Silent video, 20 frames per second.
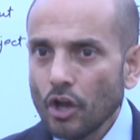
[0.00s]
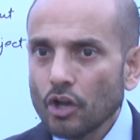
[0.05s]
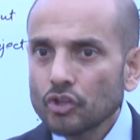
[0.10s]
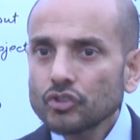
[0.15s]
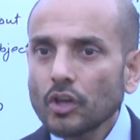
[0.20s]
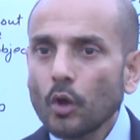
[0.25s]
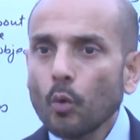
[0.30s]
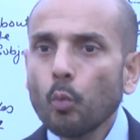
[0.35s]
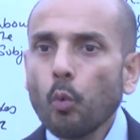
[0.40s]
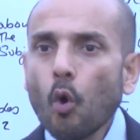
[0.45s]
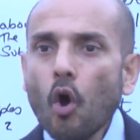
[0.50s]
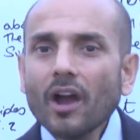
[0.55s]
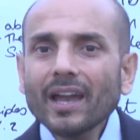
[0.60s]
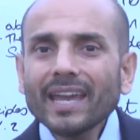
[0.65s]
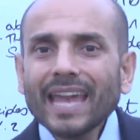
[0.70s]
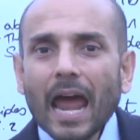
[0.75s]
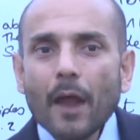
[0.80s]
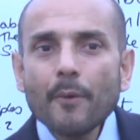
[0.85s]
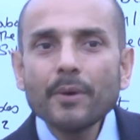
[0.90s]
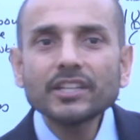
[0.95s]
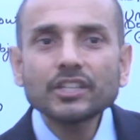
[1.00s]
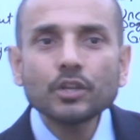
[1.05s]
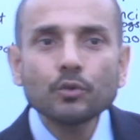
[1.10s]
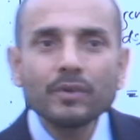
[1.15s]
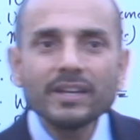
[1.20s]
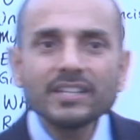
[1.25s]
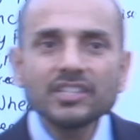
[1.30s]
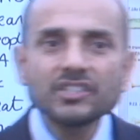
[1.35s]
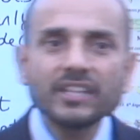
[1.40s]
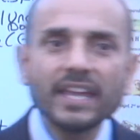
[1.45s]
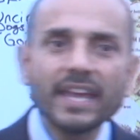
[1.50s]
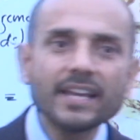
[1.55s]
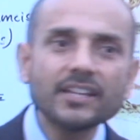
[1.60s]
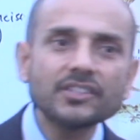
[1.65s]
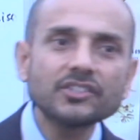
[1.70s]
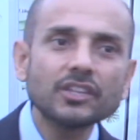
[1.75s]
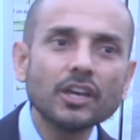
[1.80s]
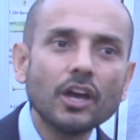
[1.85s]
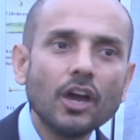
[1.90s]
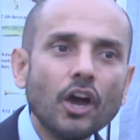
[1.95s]
So what
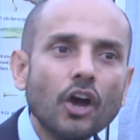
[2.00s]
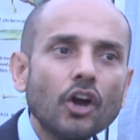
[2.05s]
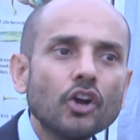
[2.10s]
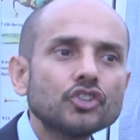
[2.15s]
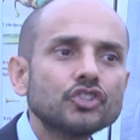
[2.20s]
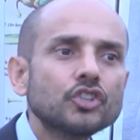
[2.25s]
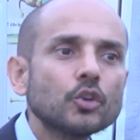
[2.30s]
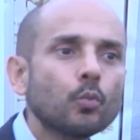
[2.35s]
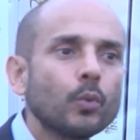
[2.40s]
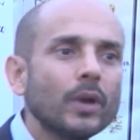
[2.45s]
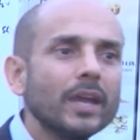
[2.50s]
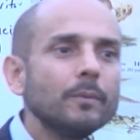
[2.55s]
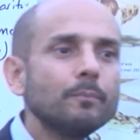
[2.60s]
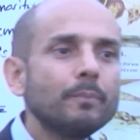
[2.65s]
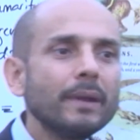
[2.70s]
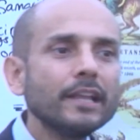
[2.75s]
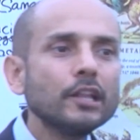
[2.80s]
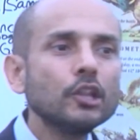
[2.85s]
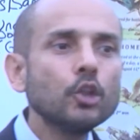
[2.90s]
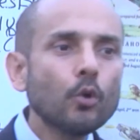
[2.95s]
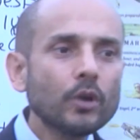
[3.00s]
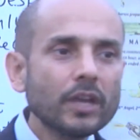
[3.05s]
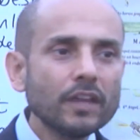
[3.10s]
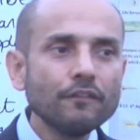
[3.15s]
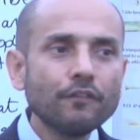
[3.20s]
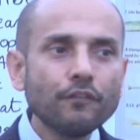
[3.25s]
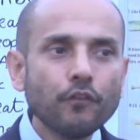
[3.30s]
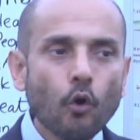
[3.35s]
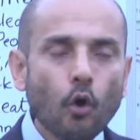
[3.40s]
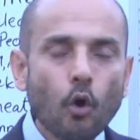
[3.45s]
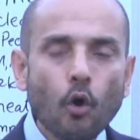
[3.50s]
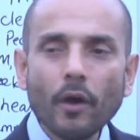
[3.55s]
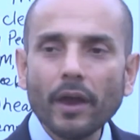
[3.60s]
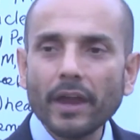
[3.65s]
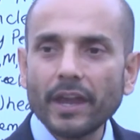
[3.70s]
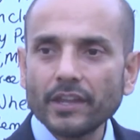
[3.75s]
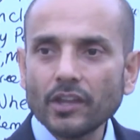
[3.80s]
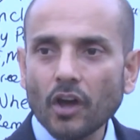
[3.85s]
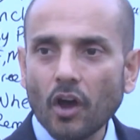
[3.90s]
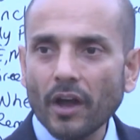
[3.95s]
characteristics should we be looking for
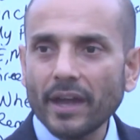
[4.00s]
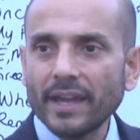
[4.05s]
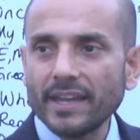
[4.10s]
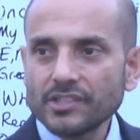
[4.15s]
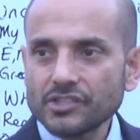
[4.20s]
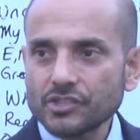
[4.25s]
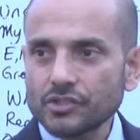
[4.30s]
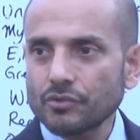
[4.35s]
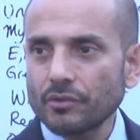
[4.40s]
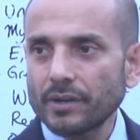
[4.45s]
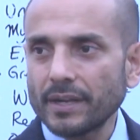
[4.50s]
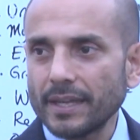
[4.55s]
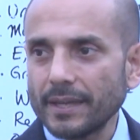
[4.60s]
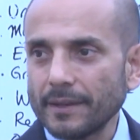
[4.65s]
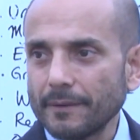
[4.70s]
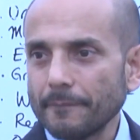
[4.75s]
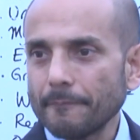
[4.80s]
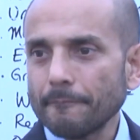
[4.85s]
in our history?